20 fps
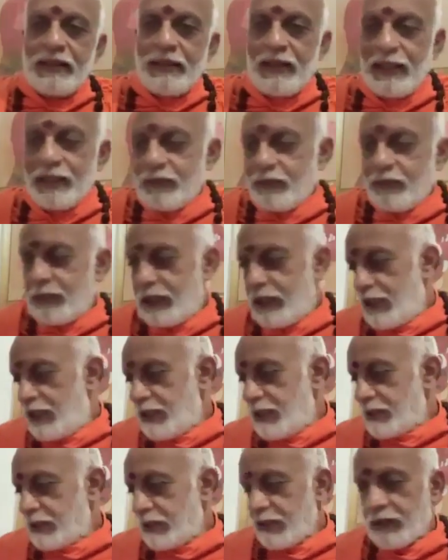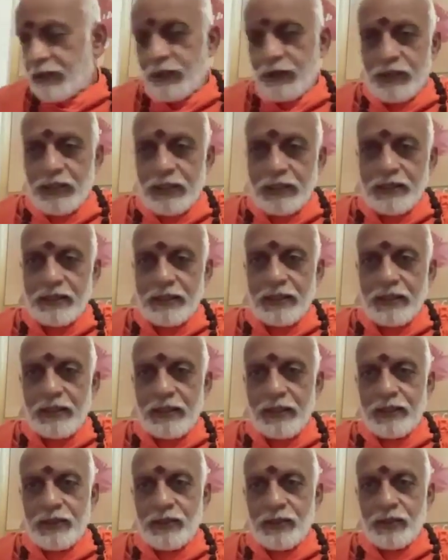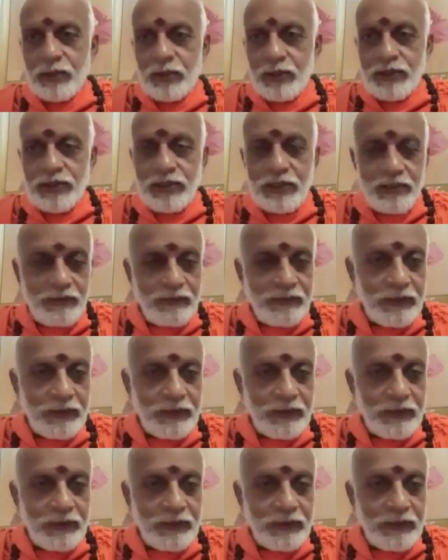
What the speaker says: let me answer your yesterday's question